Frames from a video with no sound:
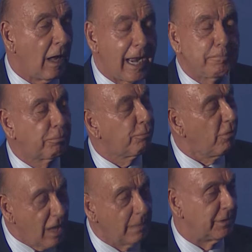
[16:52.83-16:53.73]
I
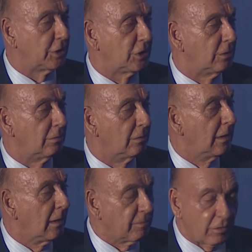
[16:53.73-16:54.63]
promise you,
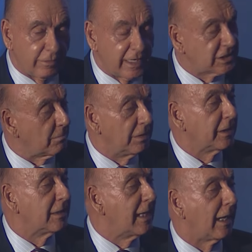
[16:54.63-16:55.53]
I'm going to raise $1 million